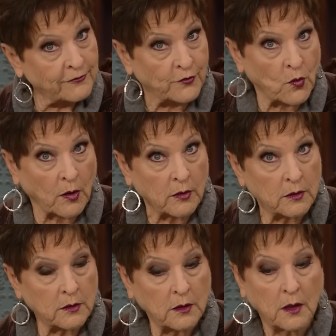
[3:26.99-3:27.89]
for
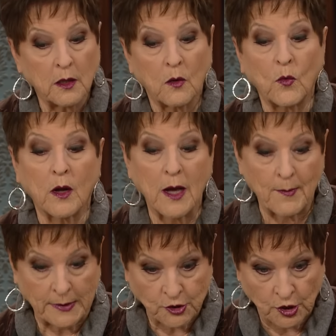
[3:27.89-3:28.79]
will
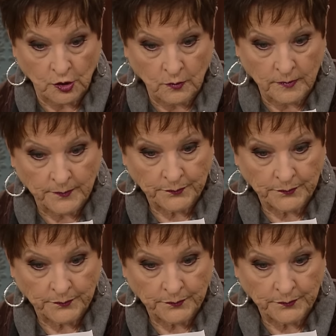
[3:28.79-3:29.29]
come unto you.